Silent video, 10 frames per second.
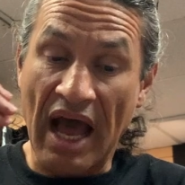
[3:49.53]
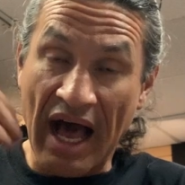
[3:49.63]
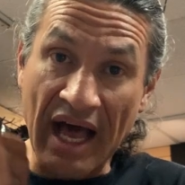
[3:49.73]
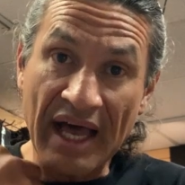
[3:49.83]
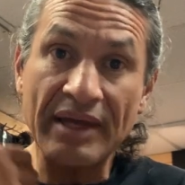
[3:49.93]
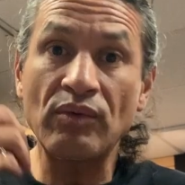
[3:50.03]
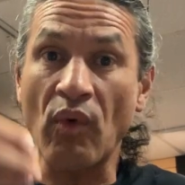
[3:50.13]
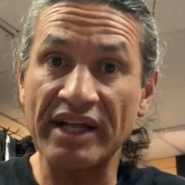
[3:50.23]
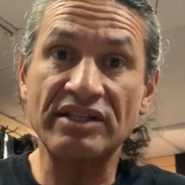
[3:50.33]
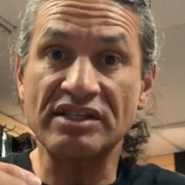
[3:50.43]
I
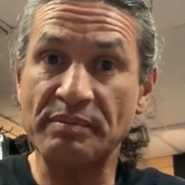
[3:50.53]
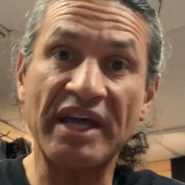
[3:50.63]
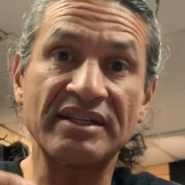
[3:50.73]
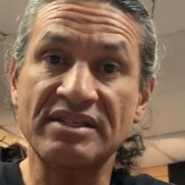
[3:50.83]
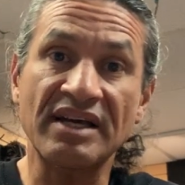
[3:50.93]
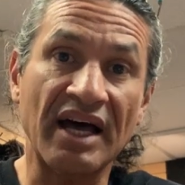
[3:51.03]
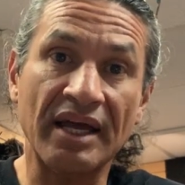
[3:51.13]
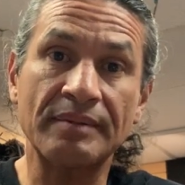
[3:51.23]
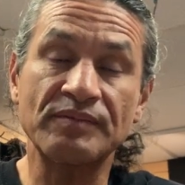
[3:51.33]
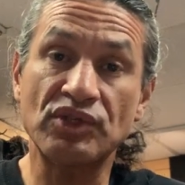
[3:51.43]
want to spend the
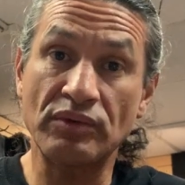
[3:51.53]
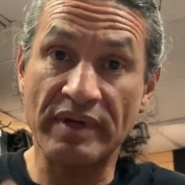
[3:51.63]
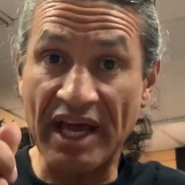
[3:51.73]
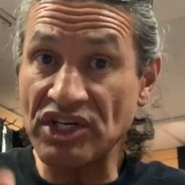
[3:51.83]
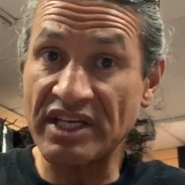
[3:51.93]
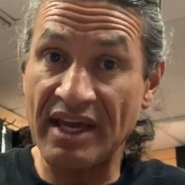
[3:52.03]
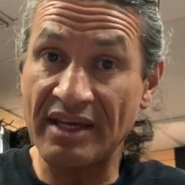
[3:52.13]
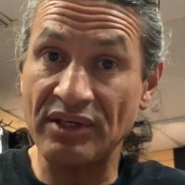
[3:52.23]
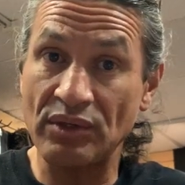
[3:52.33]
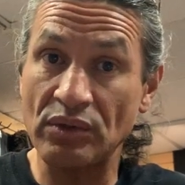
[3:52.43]
time to
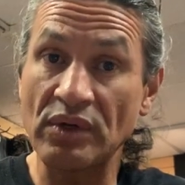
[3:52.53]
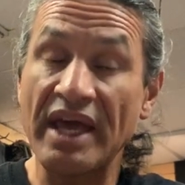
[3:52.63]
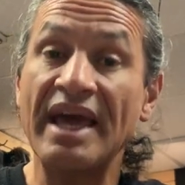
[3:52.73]
educate you.